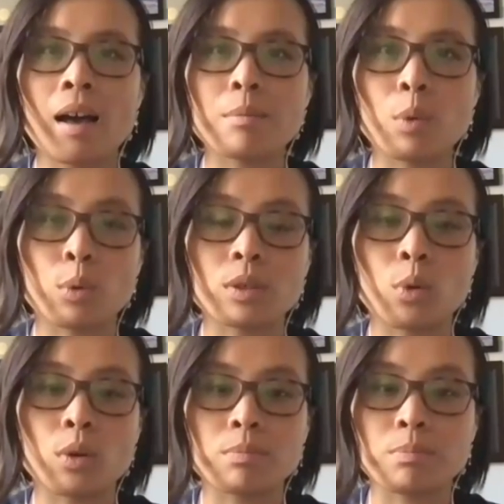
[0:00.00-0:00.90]

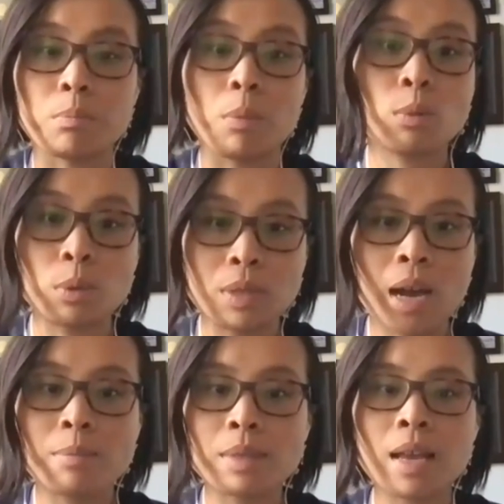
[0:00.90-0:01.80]
or multiple
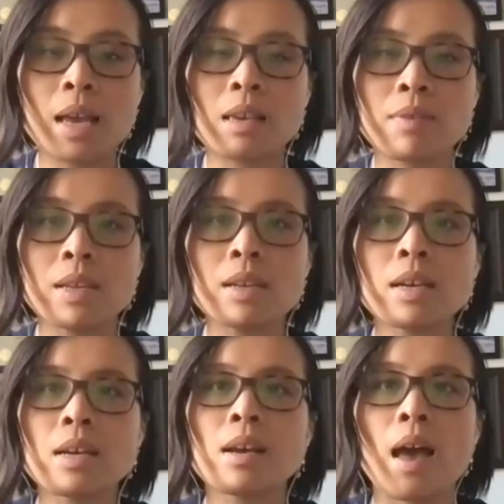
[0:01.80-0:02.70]
times a day even.
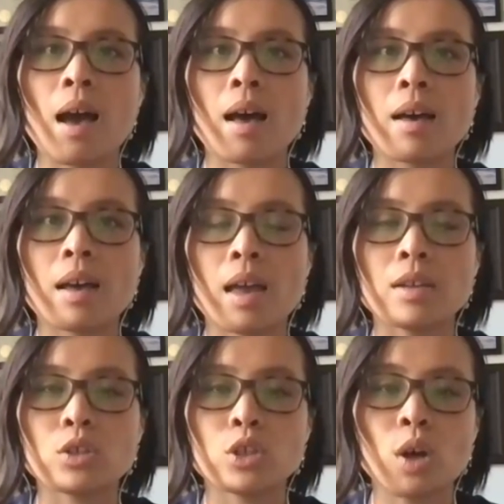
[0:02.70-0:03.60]

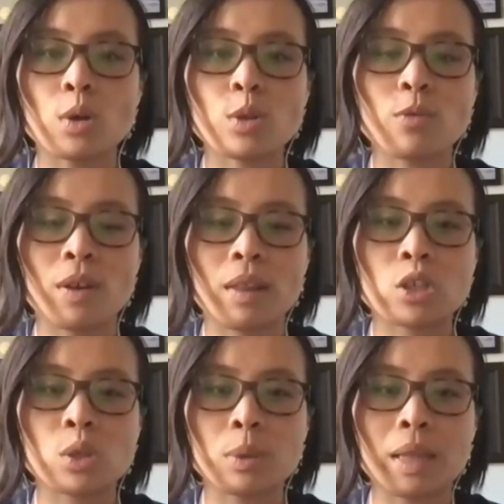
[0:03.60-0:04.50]
And she also felt like
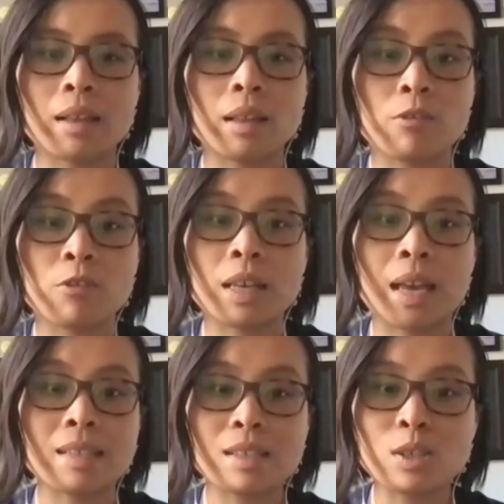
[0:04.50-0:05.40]
she would likely
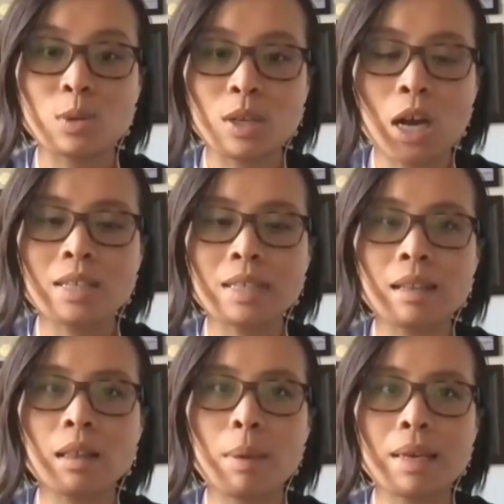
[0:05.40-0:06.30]
forget to do it on a
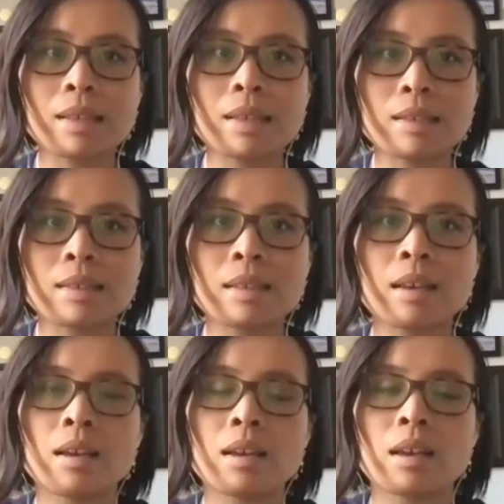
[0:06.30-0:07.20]
daily basis.
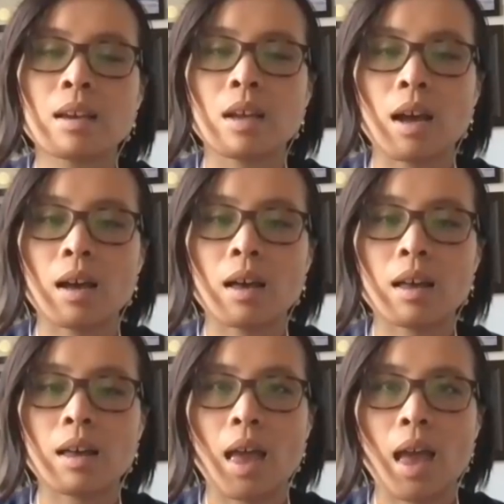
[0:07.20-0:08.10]

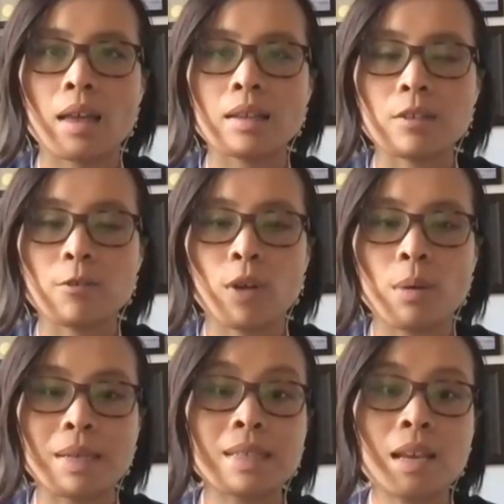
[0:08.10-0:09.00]
And
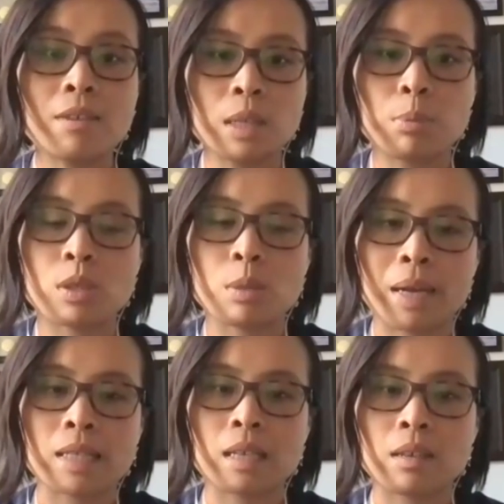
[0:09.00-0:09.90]
from a safety
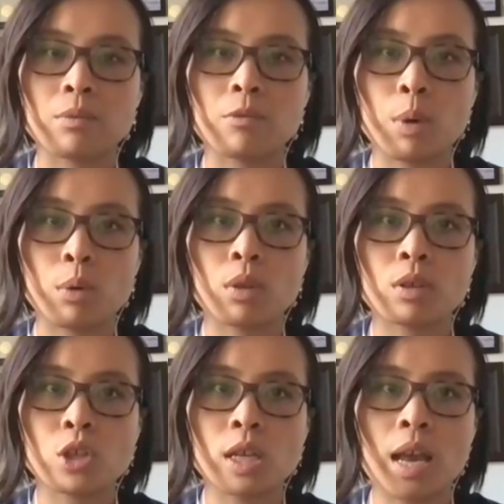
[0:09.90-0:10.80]
perspective, both
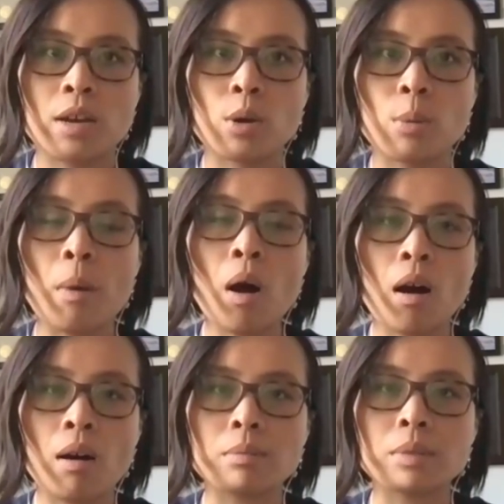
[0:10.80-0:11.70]
she and her
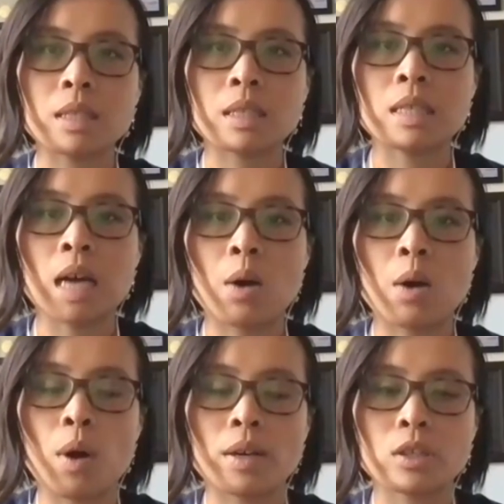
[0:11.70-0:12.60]
mom did not
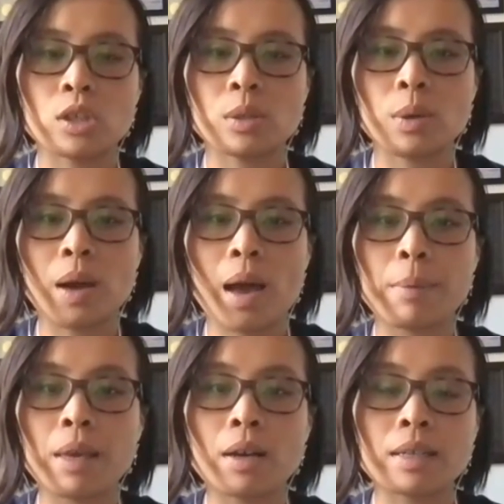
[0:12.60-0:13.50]
want to
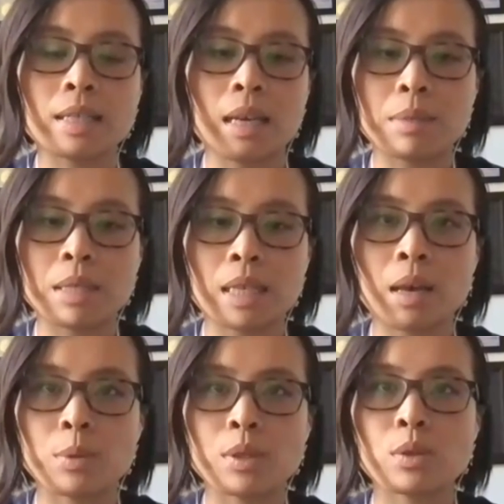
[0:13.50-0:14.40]
be on a DMT
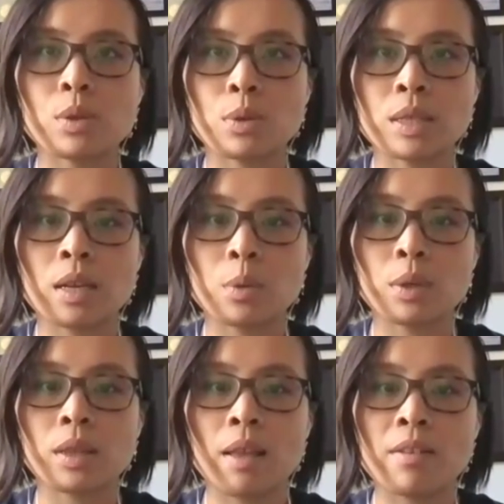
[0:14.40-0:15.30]
that was associated
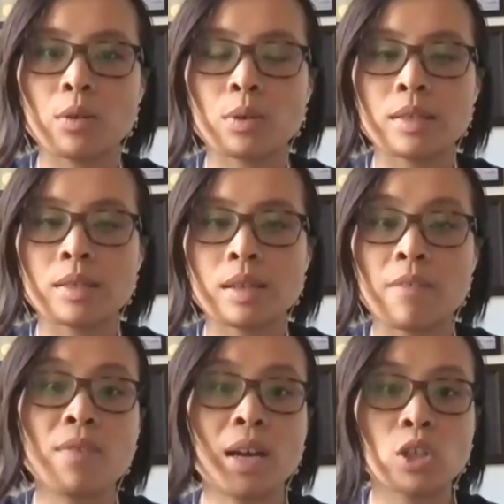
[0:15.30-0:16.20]
with increased
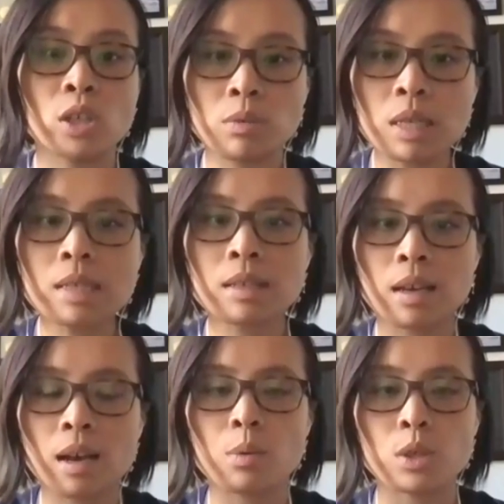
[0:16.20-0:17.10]
infection risk,
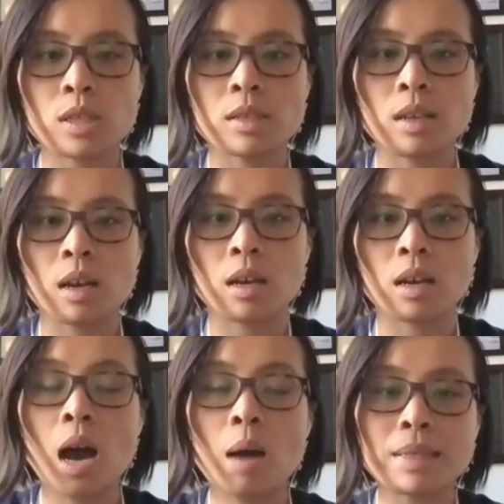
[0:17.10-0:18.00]
which is a
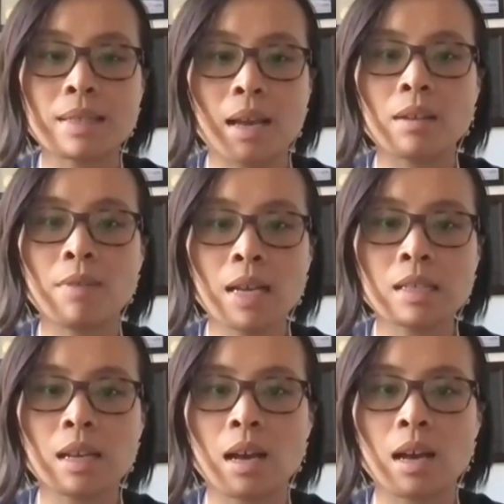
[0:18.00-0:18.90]
common side
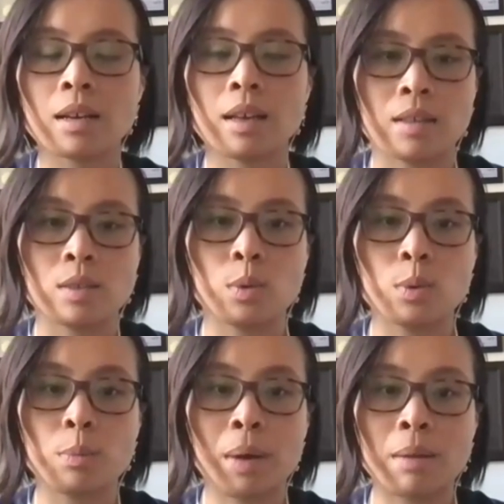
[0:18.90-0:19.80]
effect, as
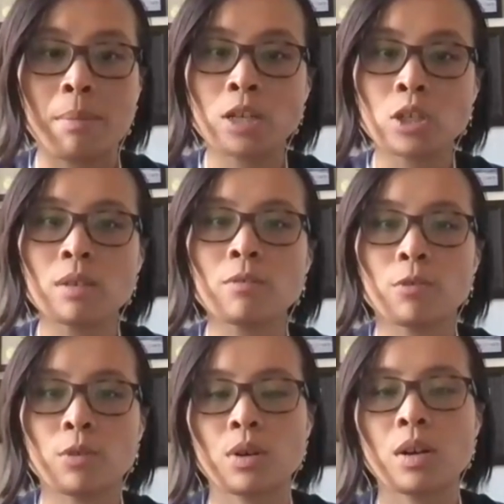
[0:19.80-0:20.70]
you might imagine,
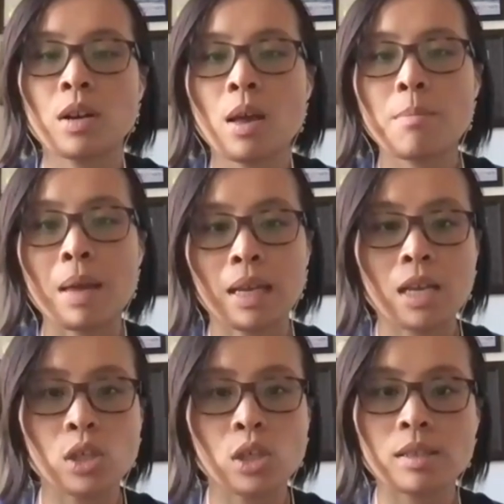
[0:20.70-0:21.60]
for
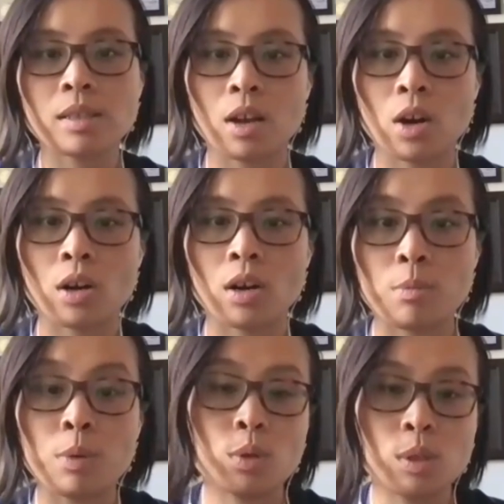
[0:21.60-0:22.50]
medications that are
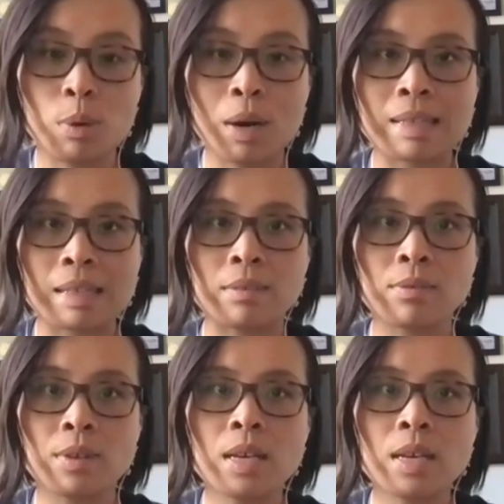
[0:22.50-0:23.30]
immunosuppressive,